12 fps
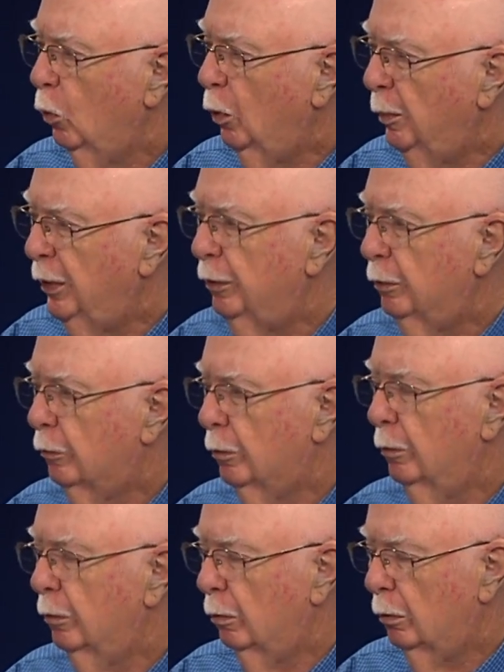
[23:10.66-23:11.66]
we've been
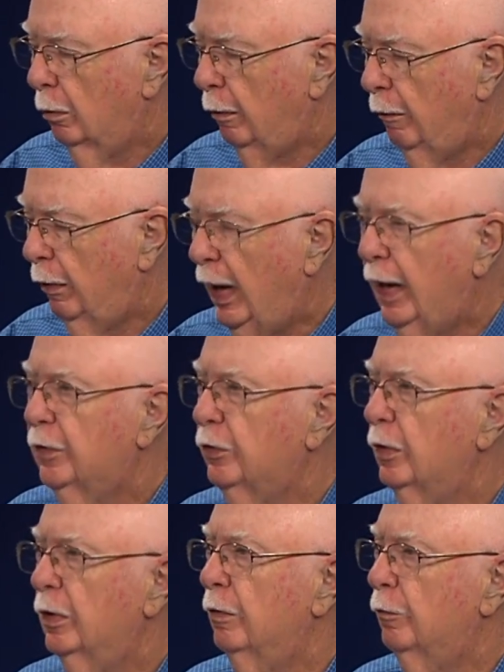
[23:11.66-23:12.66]

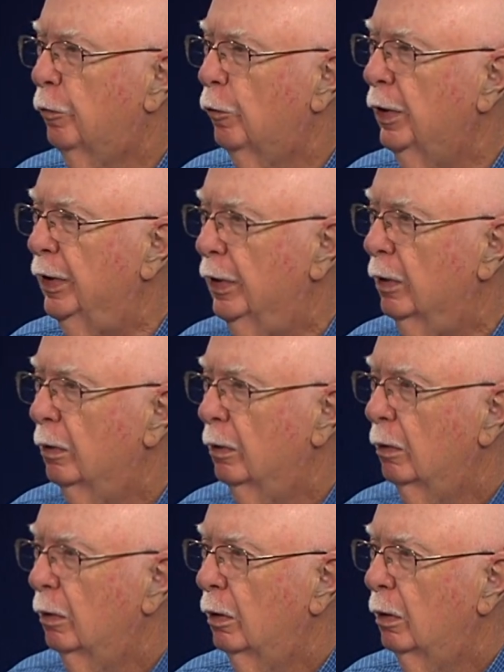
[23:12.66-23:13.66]
accident free.
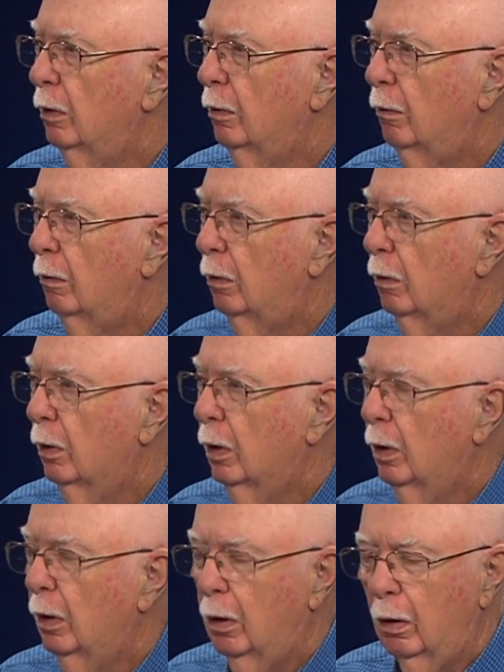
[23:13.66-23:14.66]
Been very
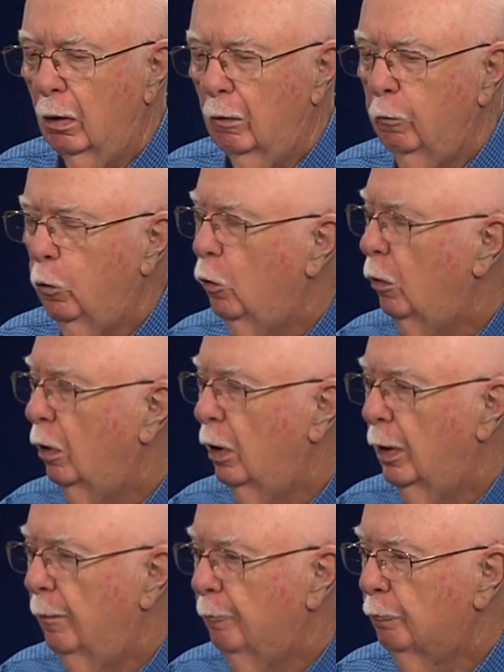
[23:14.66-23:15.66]
lucky. For